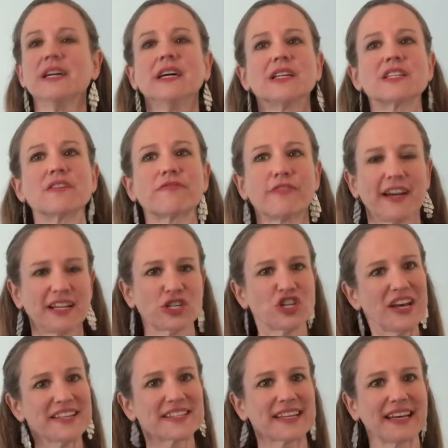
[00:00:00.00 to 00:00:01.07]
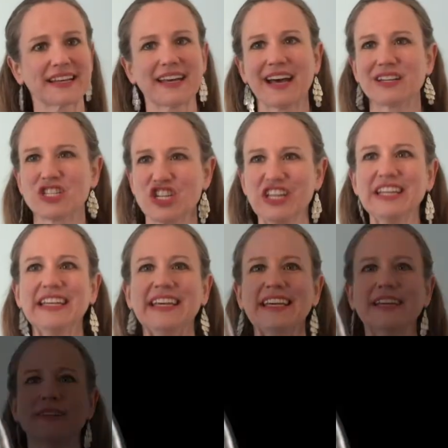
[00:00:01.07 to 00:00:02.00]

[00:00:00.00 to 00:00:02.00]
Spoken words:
to Francesca Caccini.